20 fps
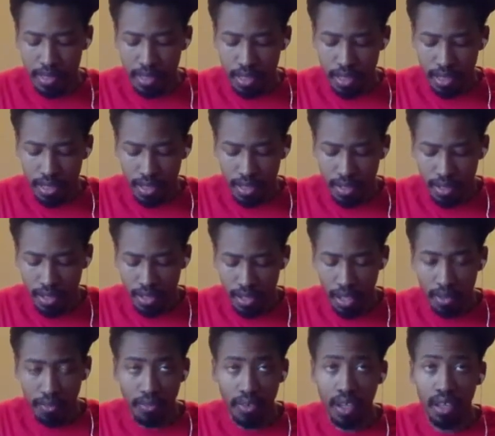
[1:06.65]

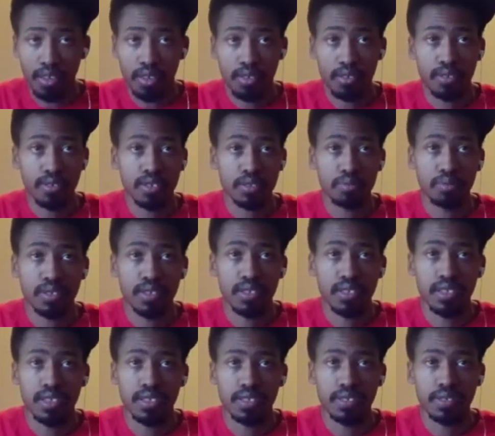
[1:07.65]
NFL, of course,
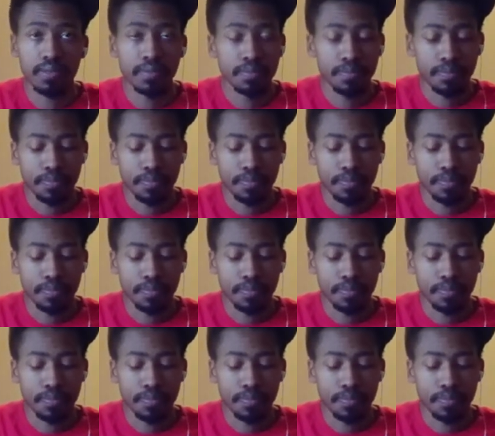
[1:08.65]
preseason